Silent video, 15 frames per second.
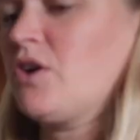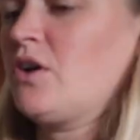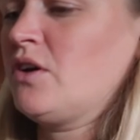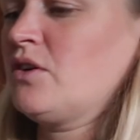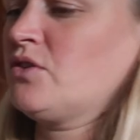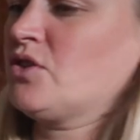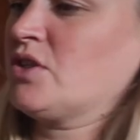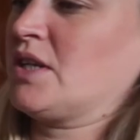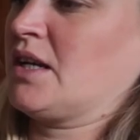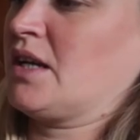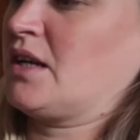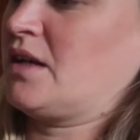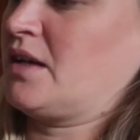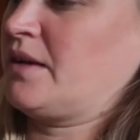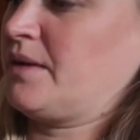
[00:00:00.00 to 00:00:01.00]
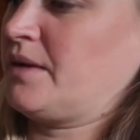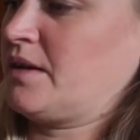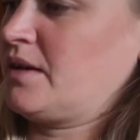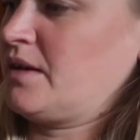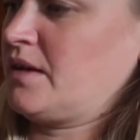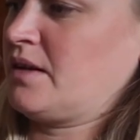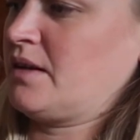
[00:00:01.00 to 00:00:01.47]
got just like a
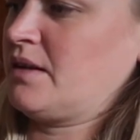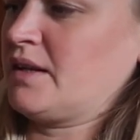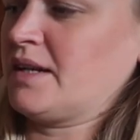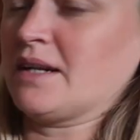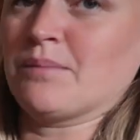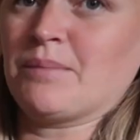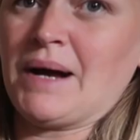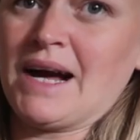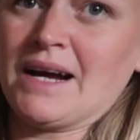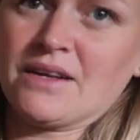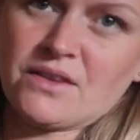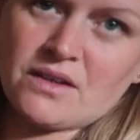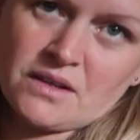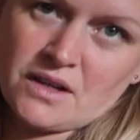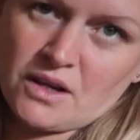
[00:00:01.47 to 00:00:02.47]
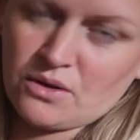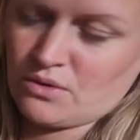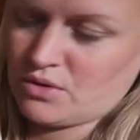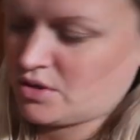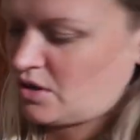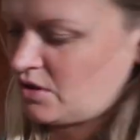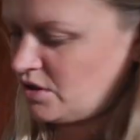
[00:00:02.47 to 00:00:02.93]
little bag that
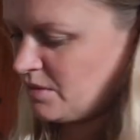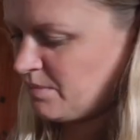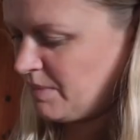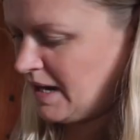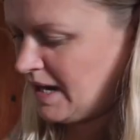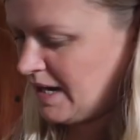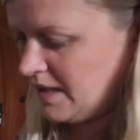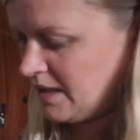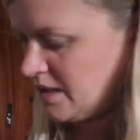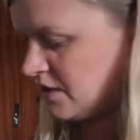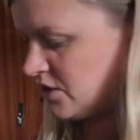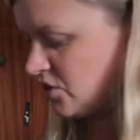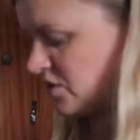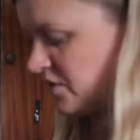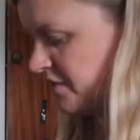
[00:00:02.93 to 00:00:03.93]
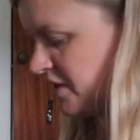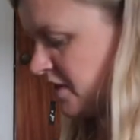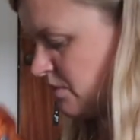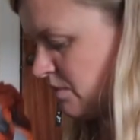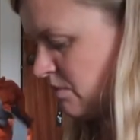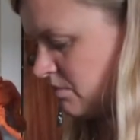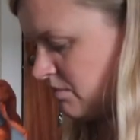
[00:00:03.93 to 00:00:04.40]
goes on your back just
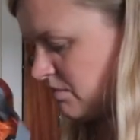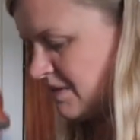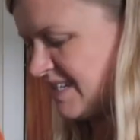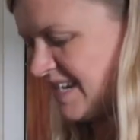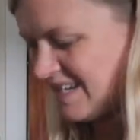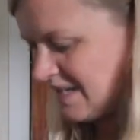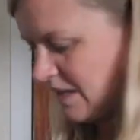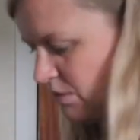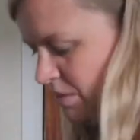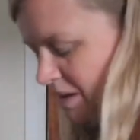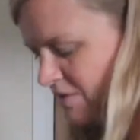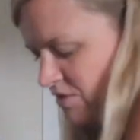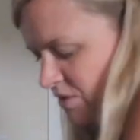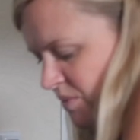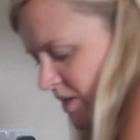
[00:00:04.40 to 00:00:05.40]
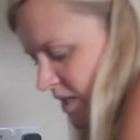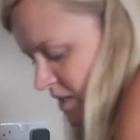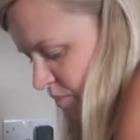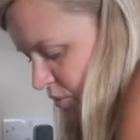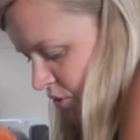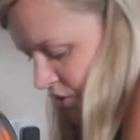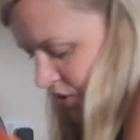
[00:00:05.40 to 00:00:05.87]
for days out or whatever if you need
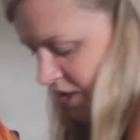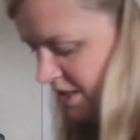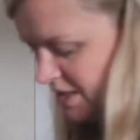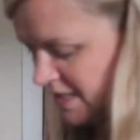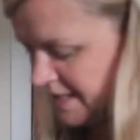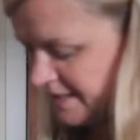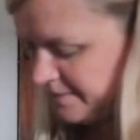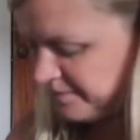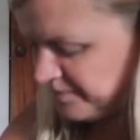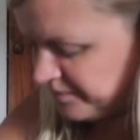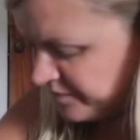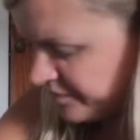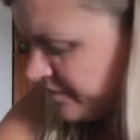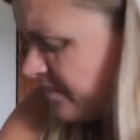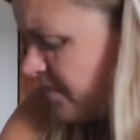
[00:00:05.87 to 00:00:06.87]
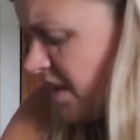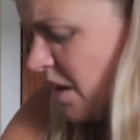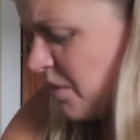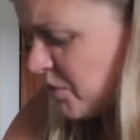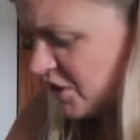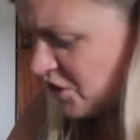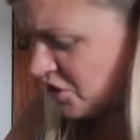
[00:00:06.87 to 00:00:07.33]
to put things in.
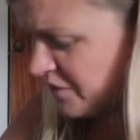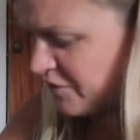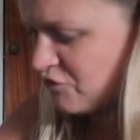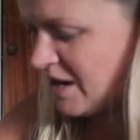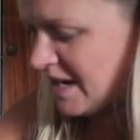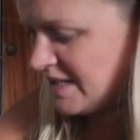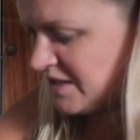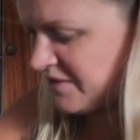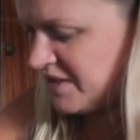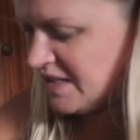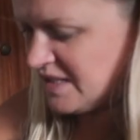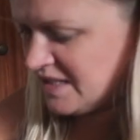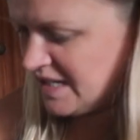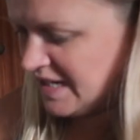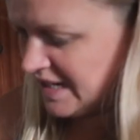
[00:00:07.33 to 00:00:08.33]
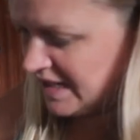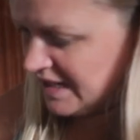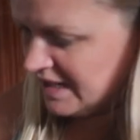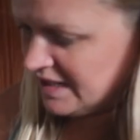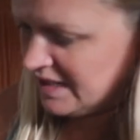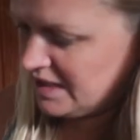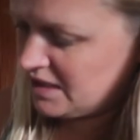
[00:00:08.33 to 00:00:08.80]
But there's just a variety of things in here,
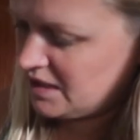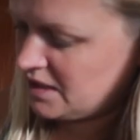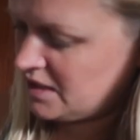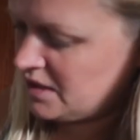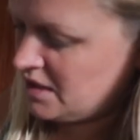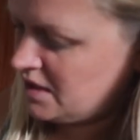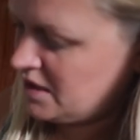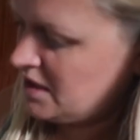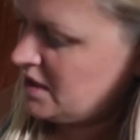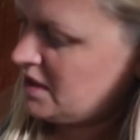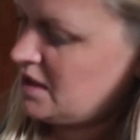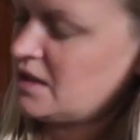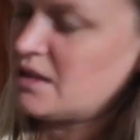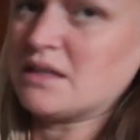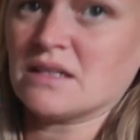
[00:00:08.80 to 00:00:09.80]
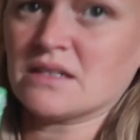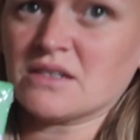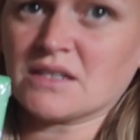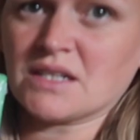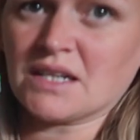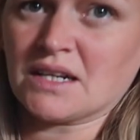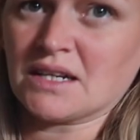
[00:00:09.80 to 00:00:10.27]
like a little, it's
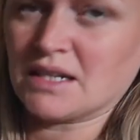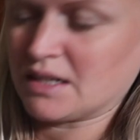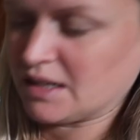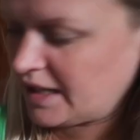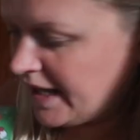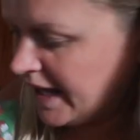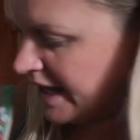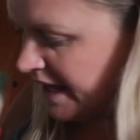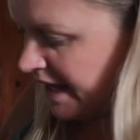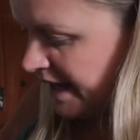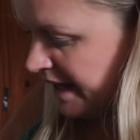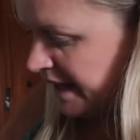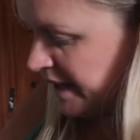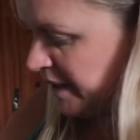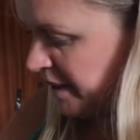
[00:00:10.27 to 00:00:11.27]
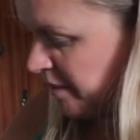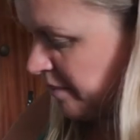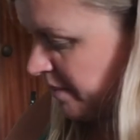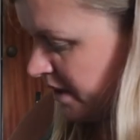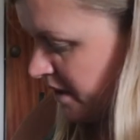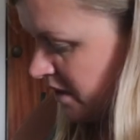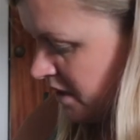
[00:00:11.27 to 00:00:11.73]
just like a little
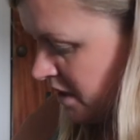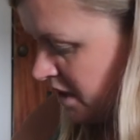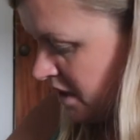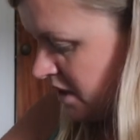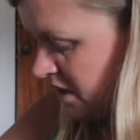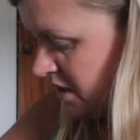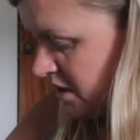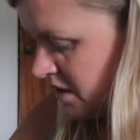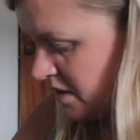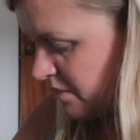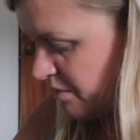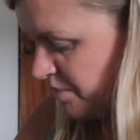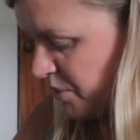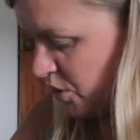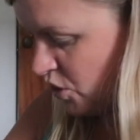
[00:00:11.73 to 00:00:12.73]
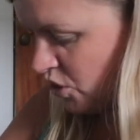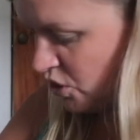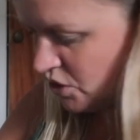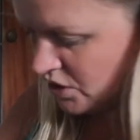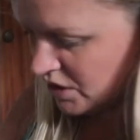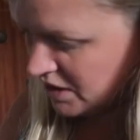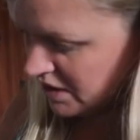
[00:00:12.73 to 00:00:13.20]
game and some
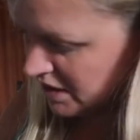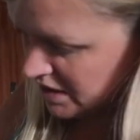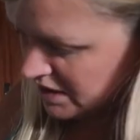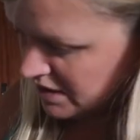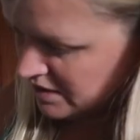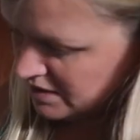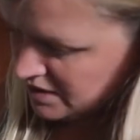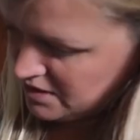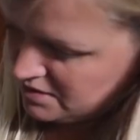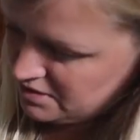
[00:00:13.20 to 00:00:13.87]
books and